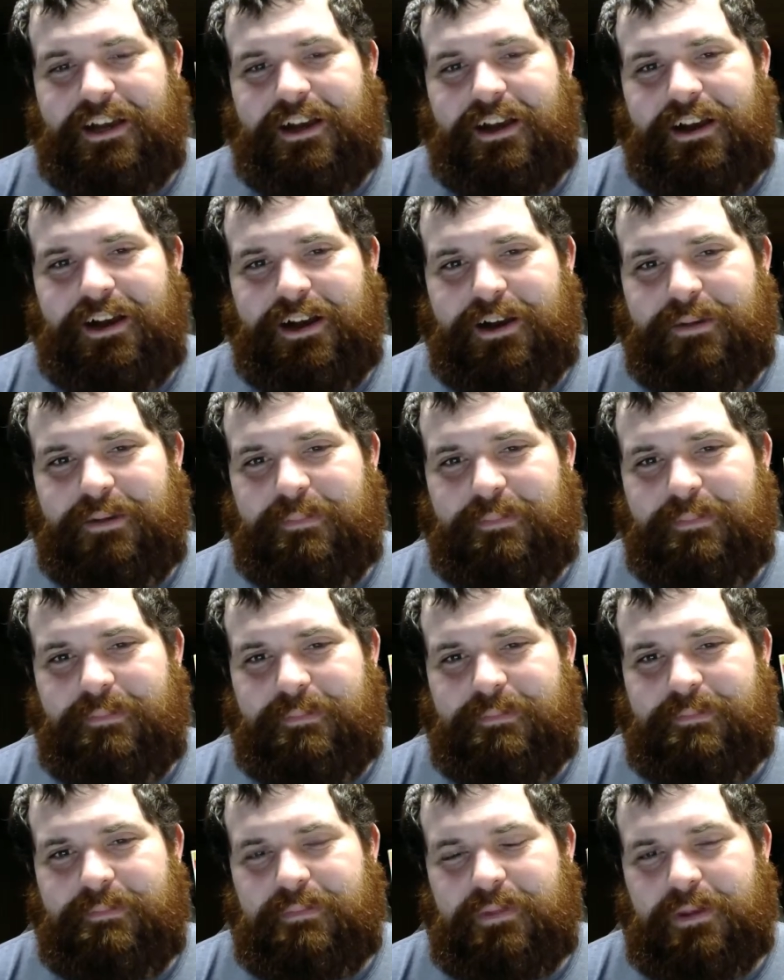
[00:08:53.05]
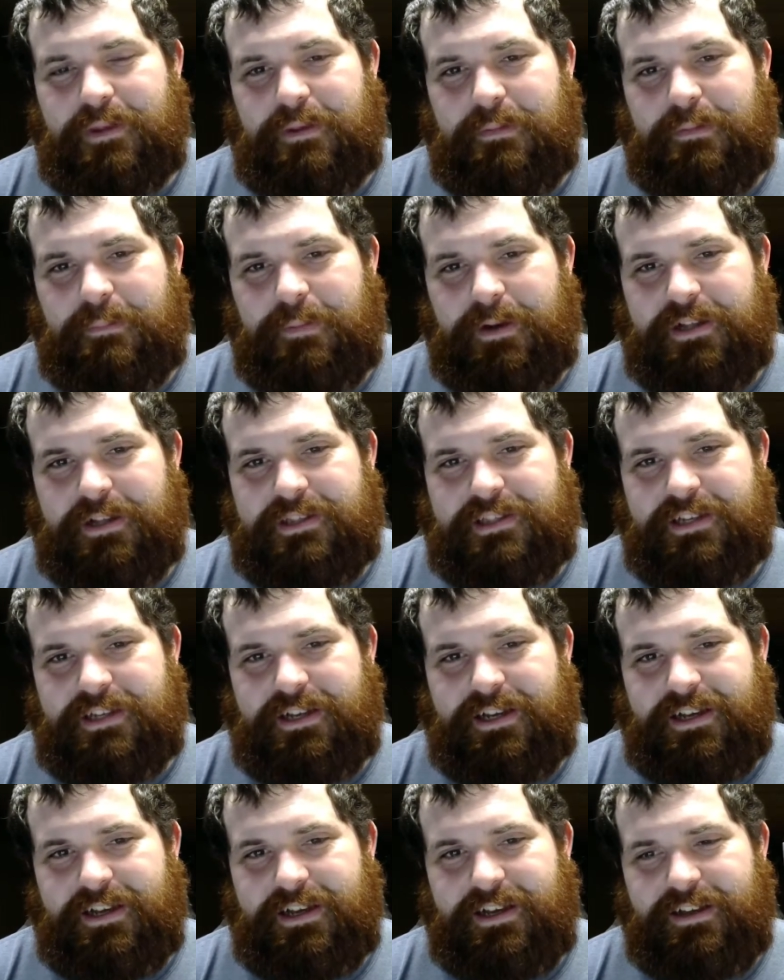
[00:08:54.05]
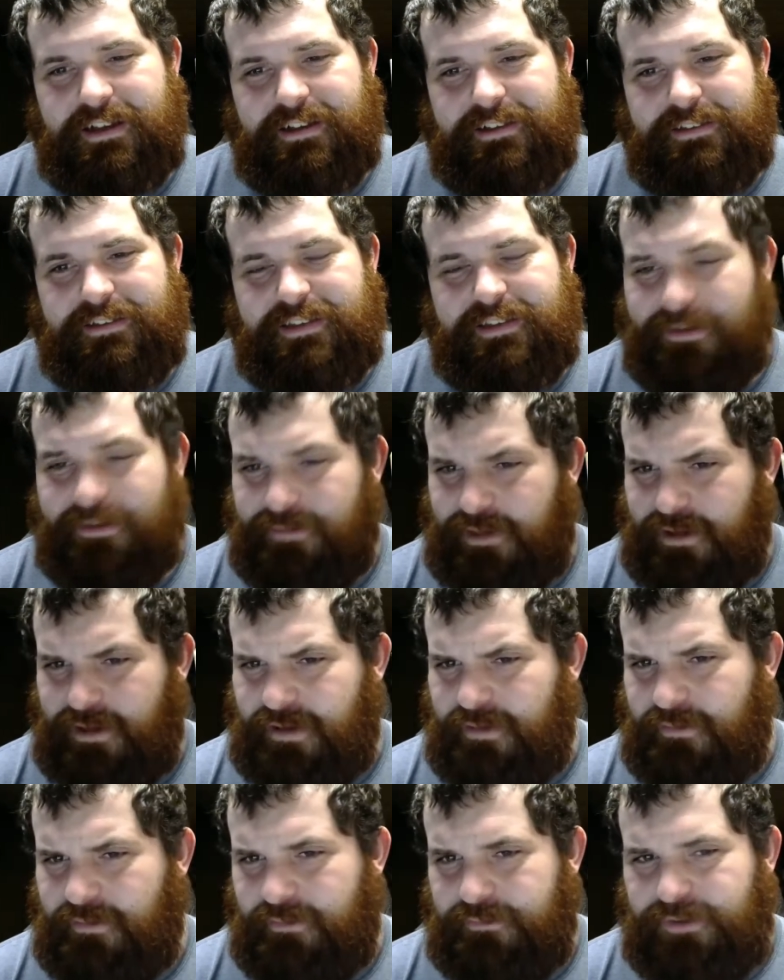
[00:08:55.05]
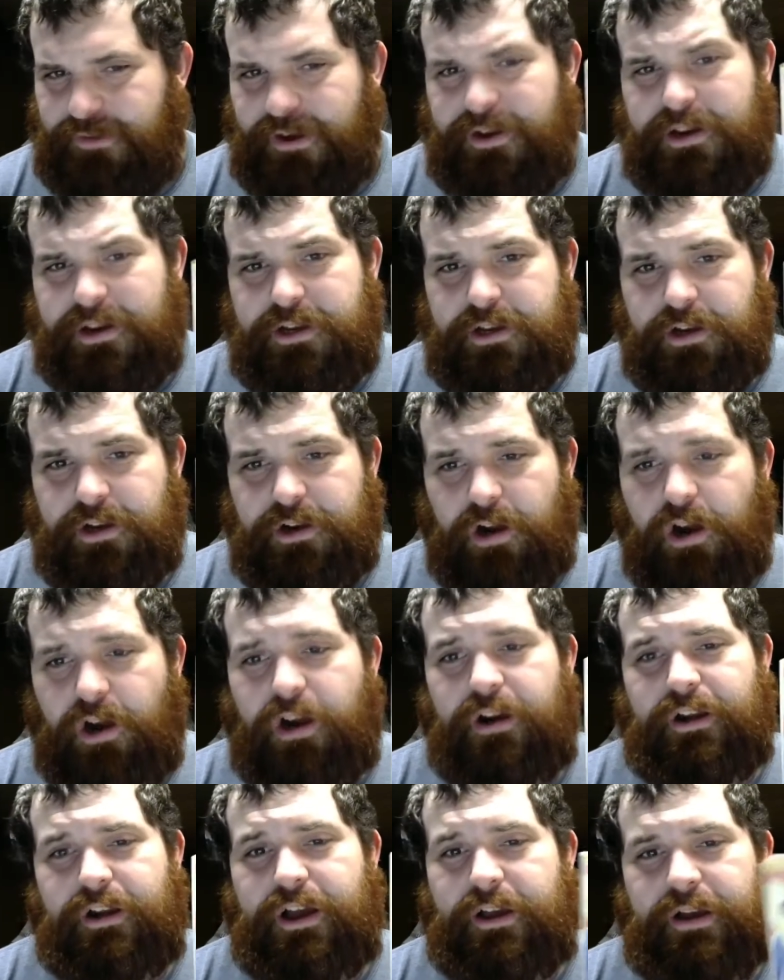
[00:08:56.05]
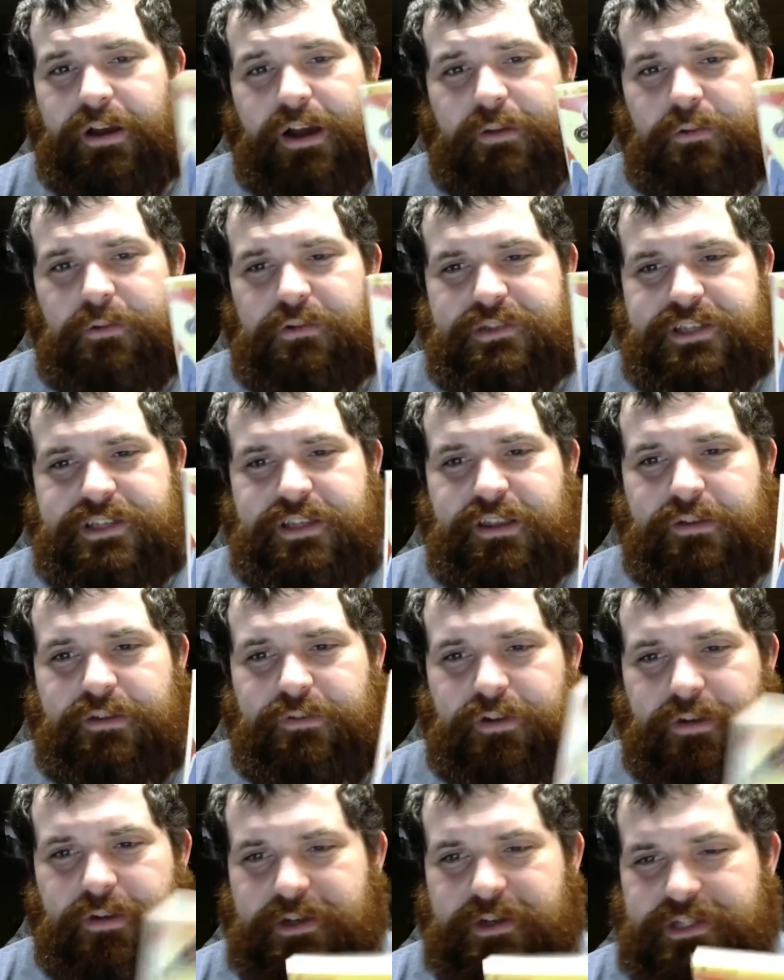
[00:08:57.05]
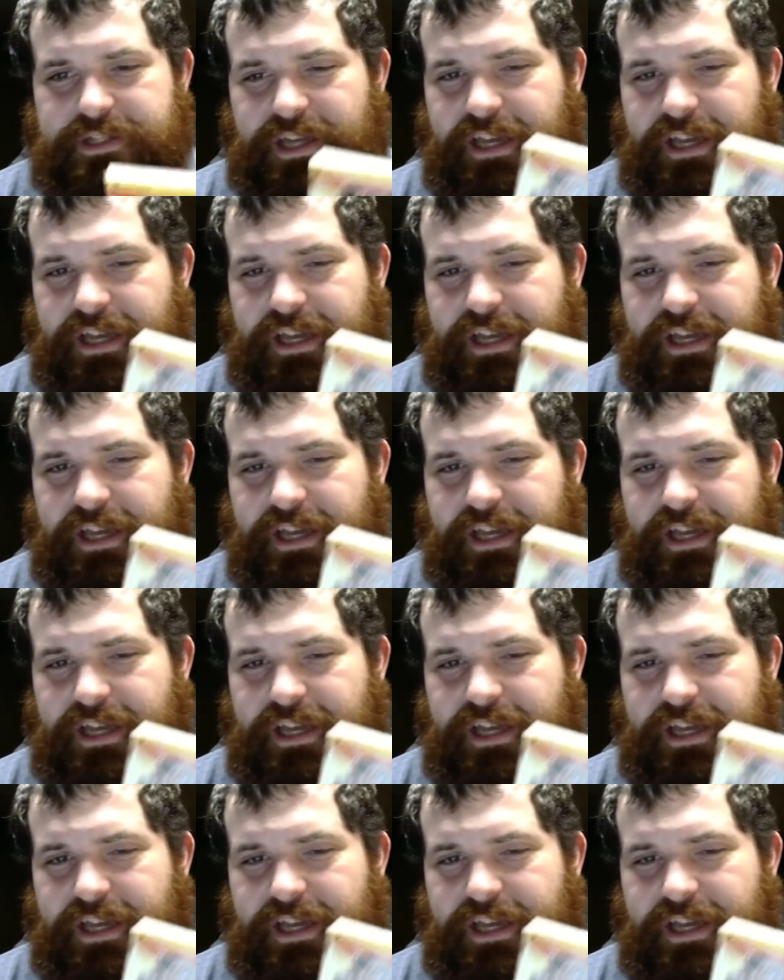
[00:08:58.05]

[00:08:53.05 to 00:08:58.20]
But yeah, very good art. I will say that very much.